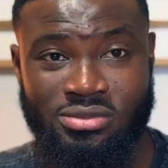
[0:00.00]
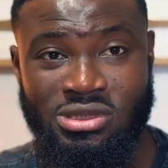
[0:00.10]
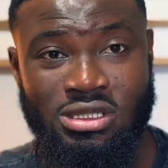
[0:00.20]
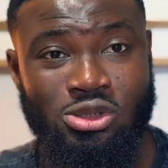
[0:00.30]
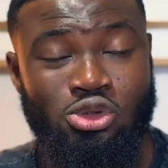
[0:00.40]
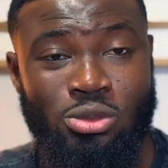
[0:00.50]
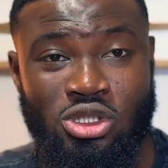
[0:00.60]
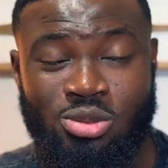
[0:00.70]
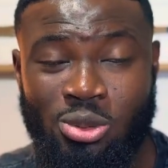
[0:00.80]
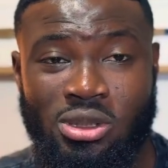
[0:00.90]
The two
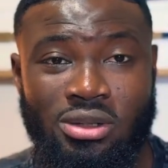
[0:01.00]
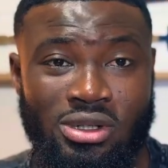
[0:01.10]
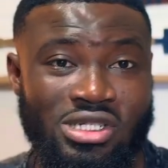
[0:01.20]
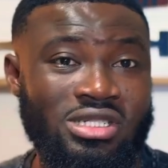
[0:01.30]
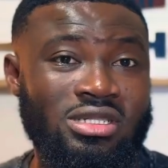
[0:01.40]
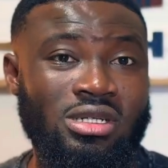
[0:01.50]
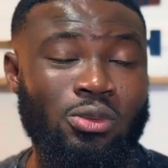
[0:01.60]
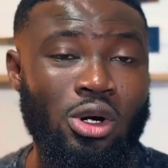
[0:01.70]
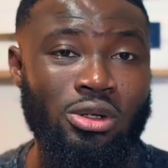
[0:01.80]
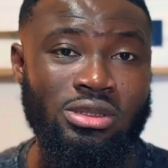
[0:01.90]
most popular religions in the
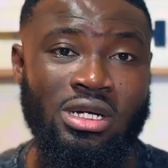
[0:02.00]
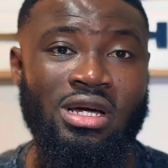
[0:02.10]
world,